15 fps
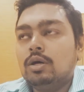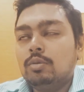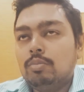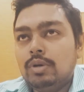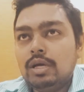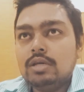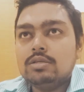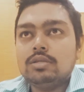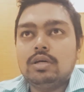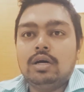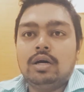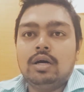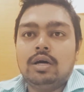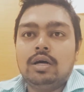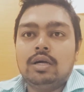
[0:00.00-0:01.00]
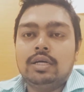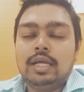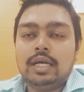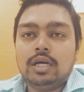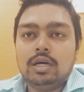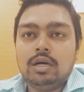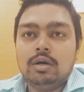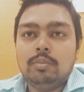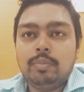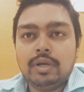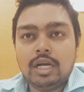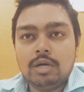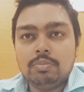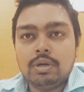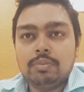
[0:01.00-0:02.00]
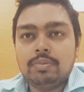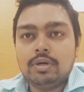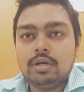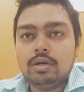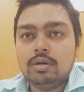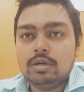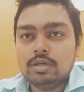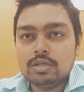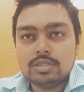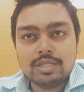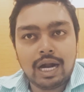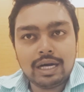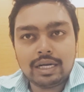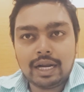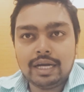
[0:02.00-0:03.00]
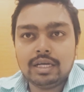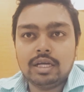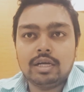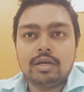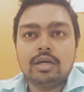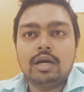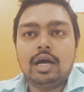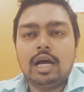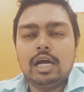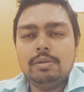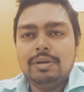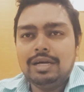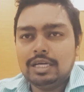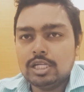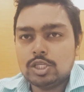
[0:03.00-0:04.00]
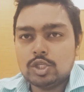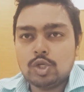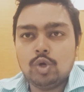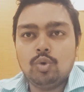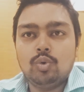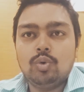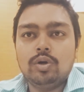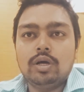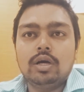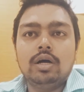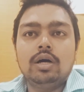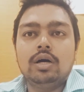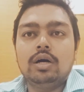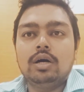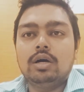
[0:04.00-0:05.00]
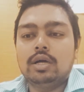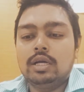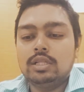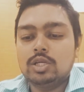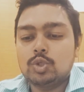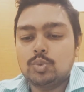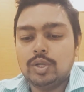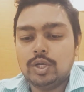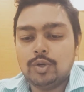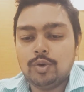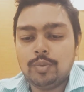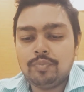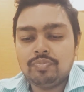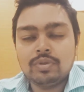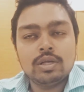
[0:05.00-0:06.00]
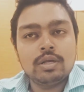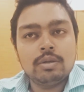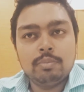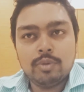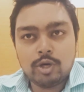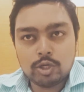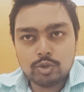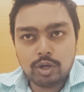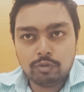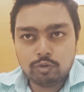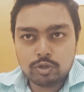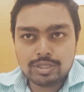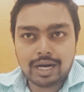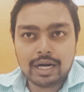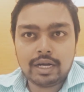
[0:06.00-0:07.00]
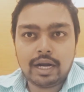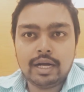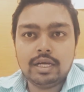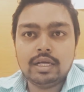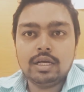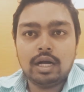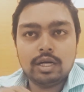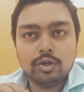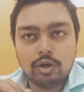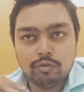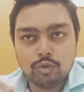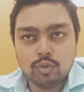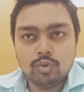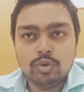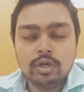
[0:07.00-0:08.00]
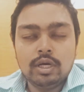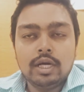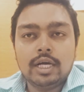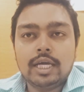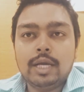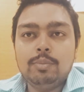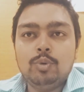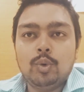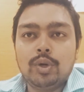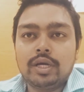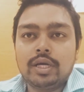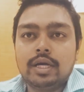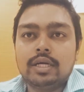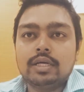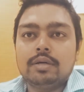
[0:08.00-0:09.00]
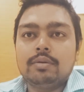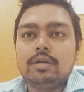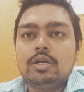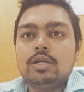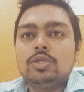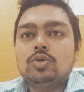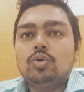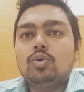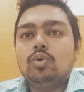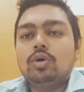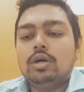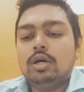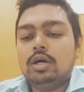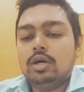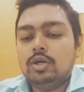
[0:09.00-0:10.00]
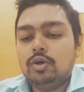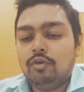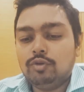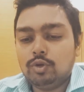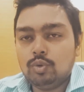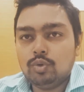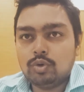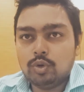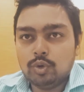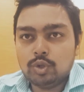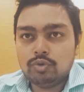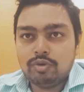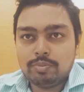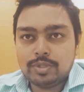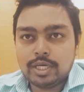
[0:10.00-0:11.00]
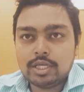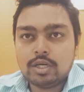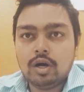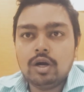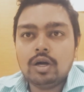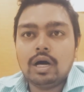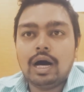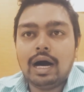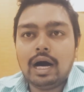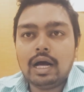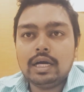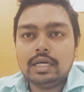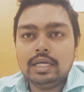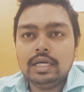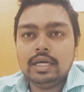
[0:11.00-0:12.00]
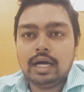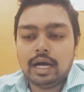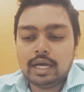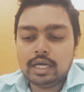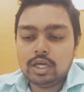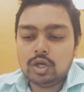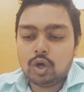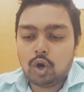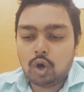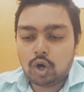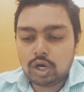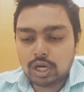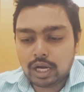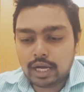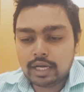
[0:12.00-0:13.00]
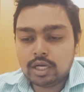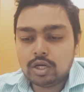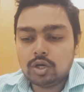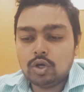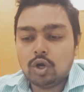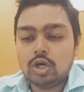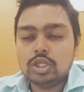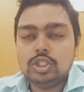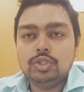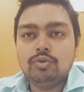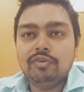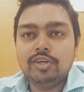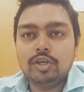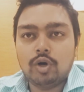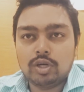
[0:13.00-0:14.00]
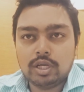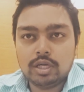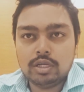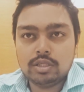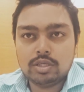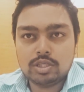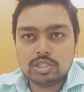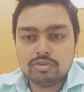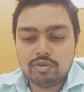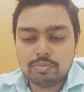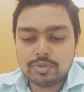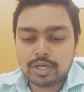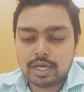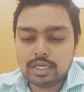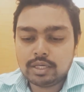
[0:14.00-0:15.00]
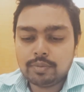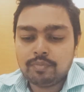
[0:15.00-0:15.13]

Please take a pen and paper, start writing. I'll be a little slow in this video because you have to start writing and you have to keep doing it. So you have to go to a website called rtionline.gov.in. This is the website.